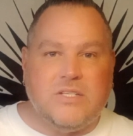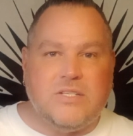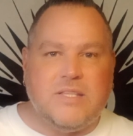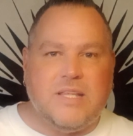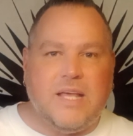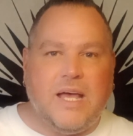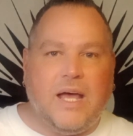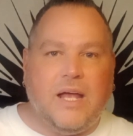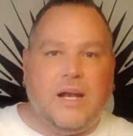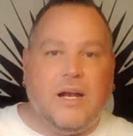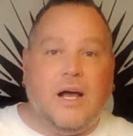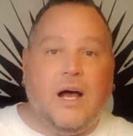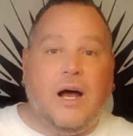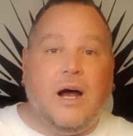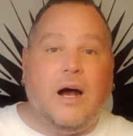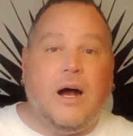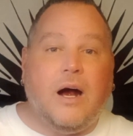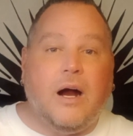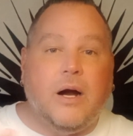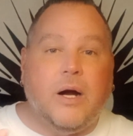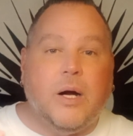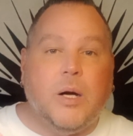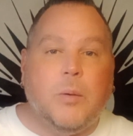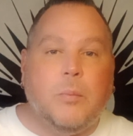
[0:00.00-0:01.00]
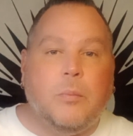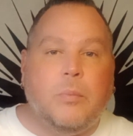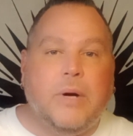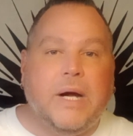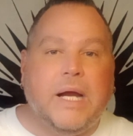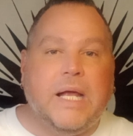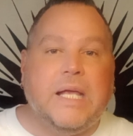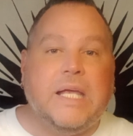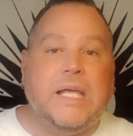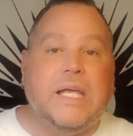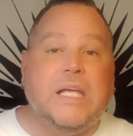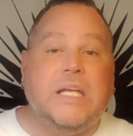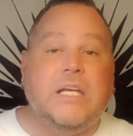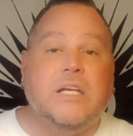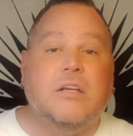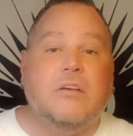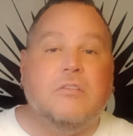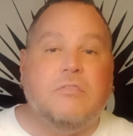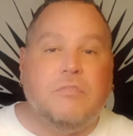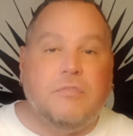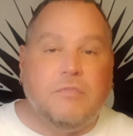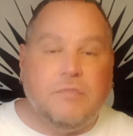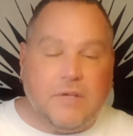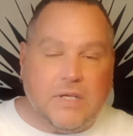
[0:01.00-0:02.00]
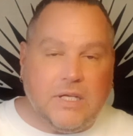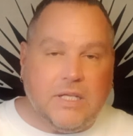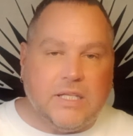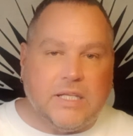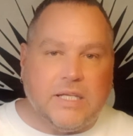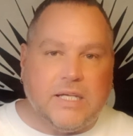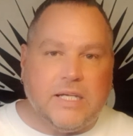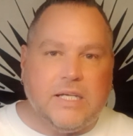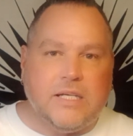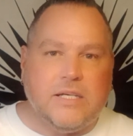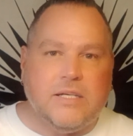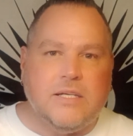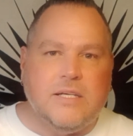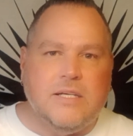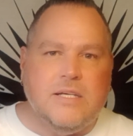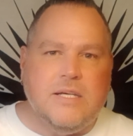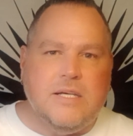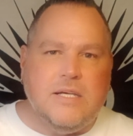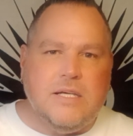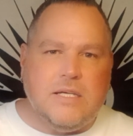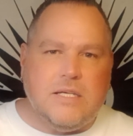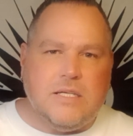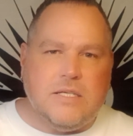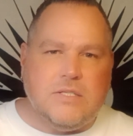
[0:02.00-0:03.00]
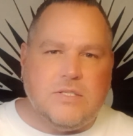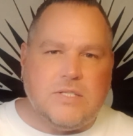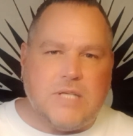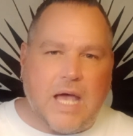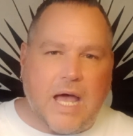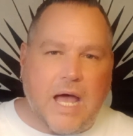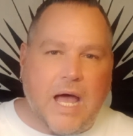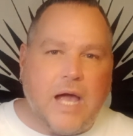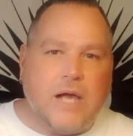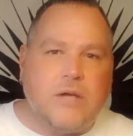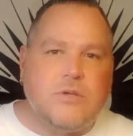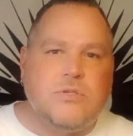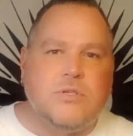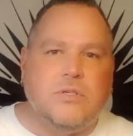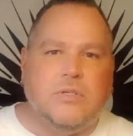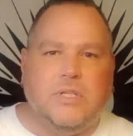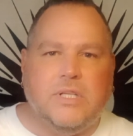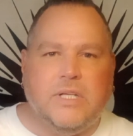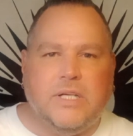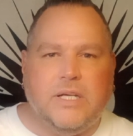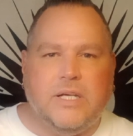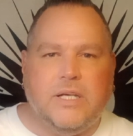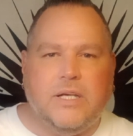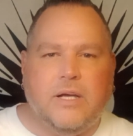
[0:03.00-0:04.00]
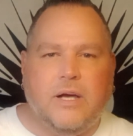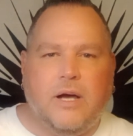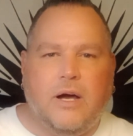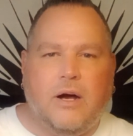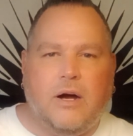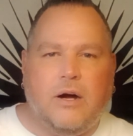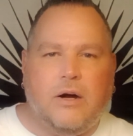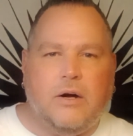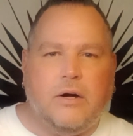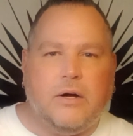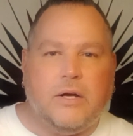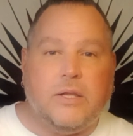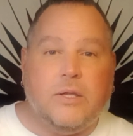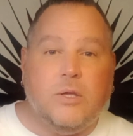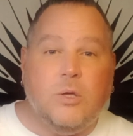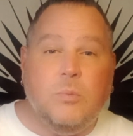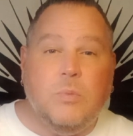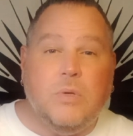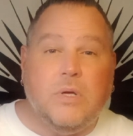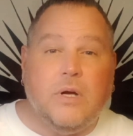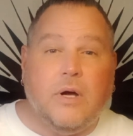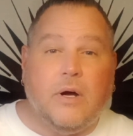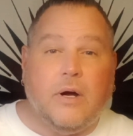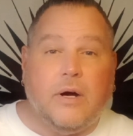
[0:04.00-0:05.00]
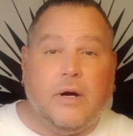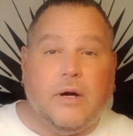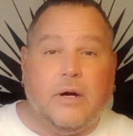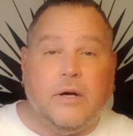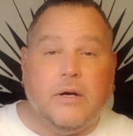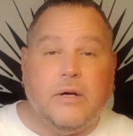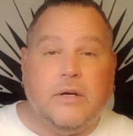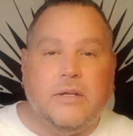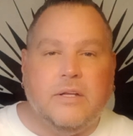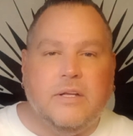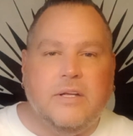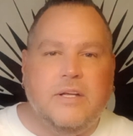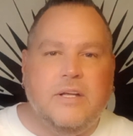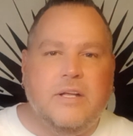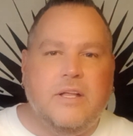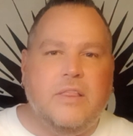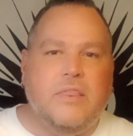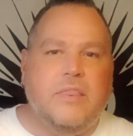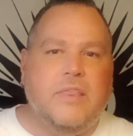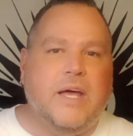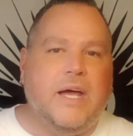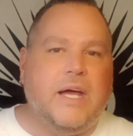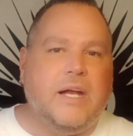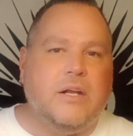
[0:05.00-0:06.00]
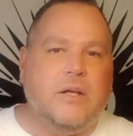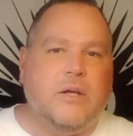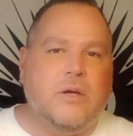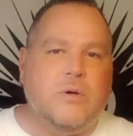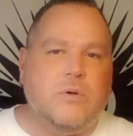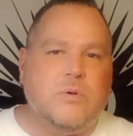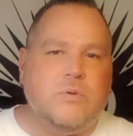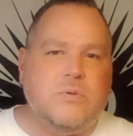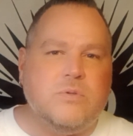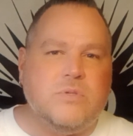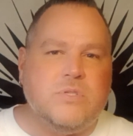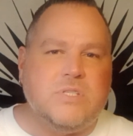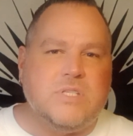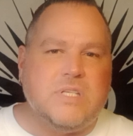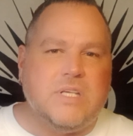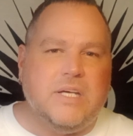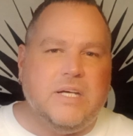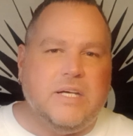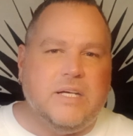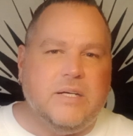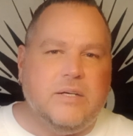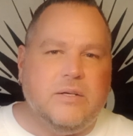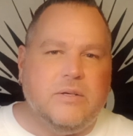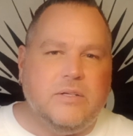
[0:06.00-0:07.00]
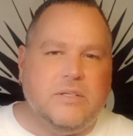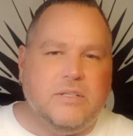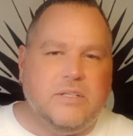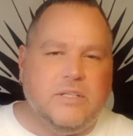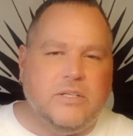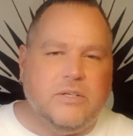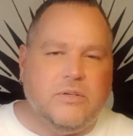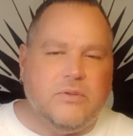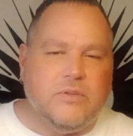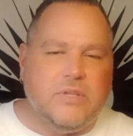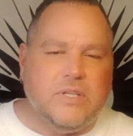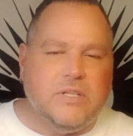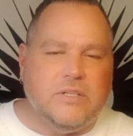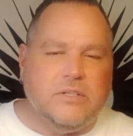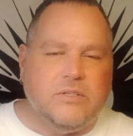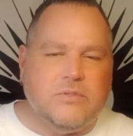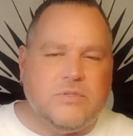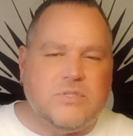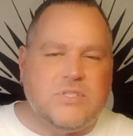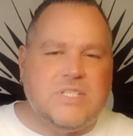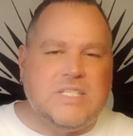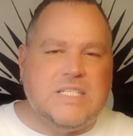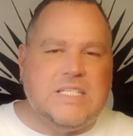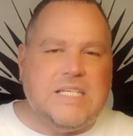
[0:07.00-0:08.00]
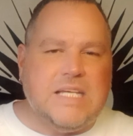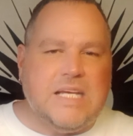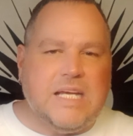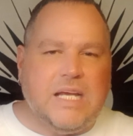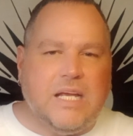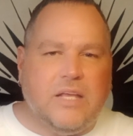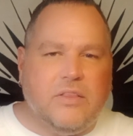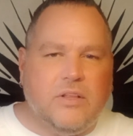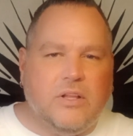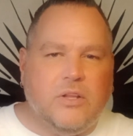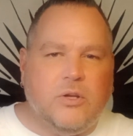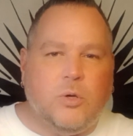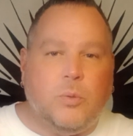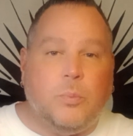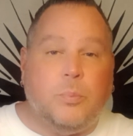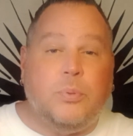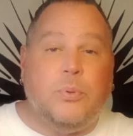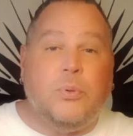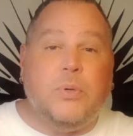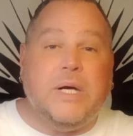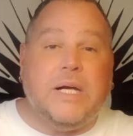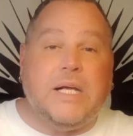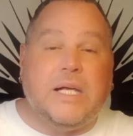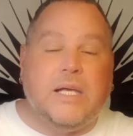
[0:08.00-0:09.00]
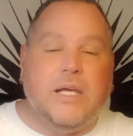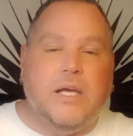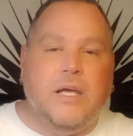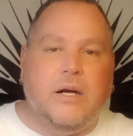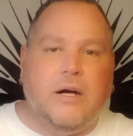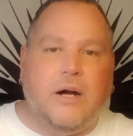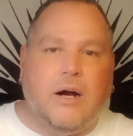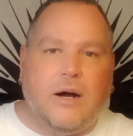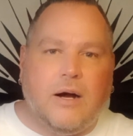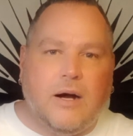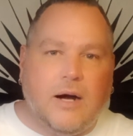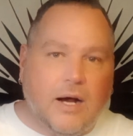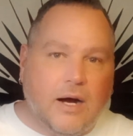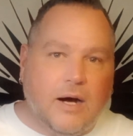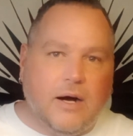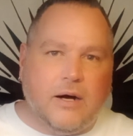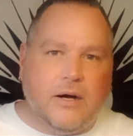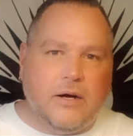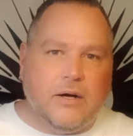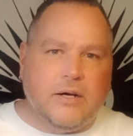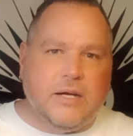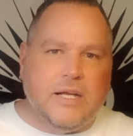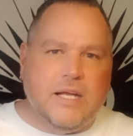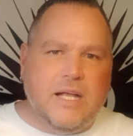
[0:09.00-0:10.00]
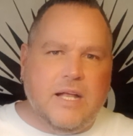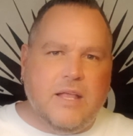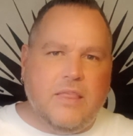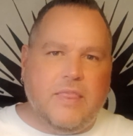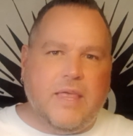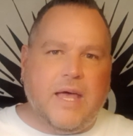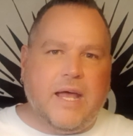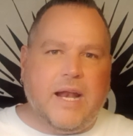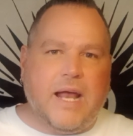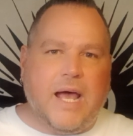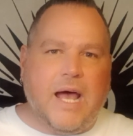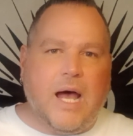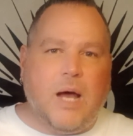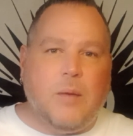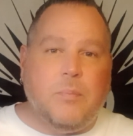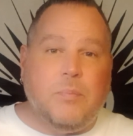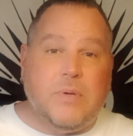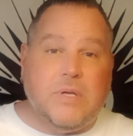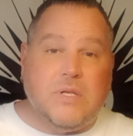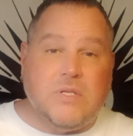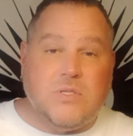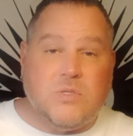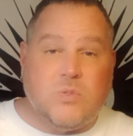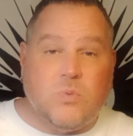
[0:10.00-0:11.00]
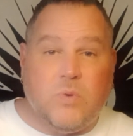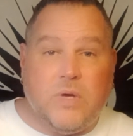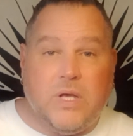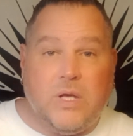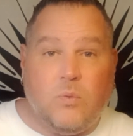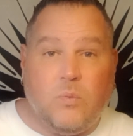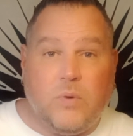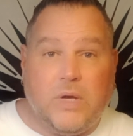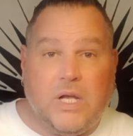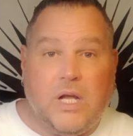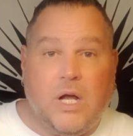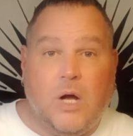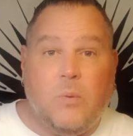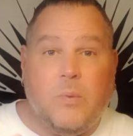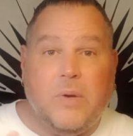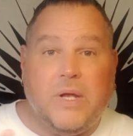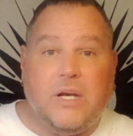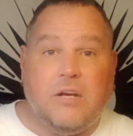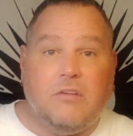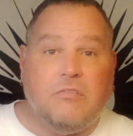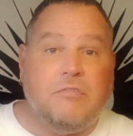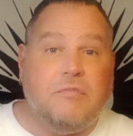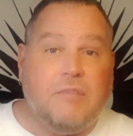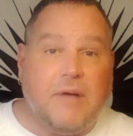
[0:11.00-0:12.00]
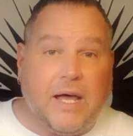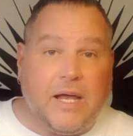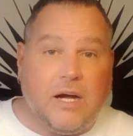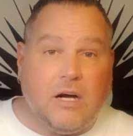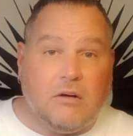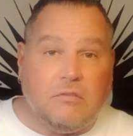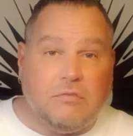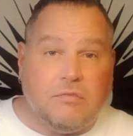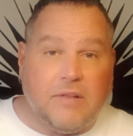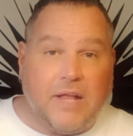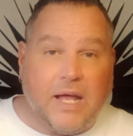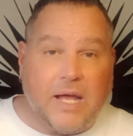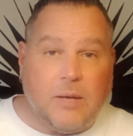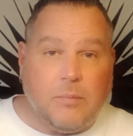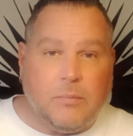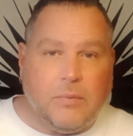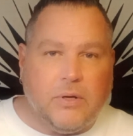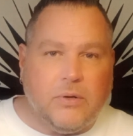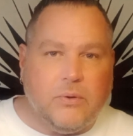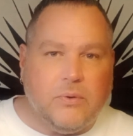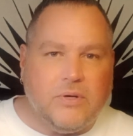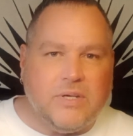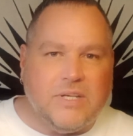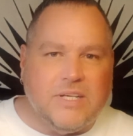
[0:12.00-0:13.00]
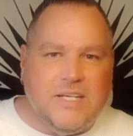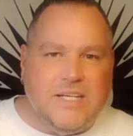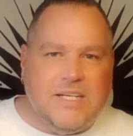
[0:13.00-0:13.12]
that heartbreaking feeling is actually our human heart that goes, the little sting, the little prick in our heart that happens when we go into fight or flight mode.